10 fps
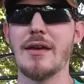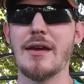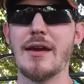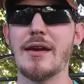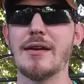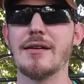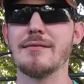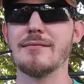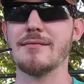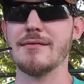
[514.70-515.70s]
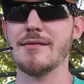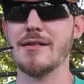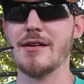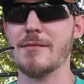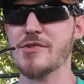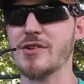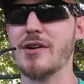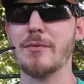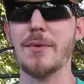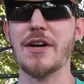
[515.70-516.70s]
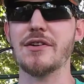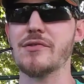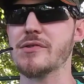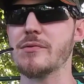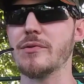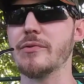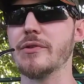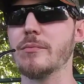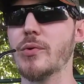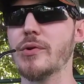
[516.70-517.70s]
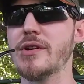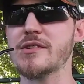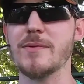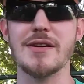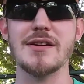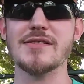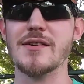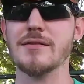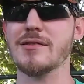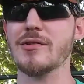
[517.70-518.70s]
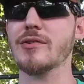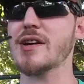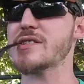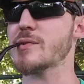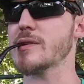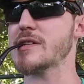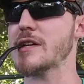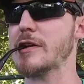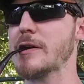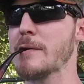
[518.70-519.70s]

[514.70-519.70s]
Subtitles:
And I'm sure everybody knows who Louis L'Amour is, but he is a great storyteller.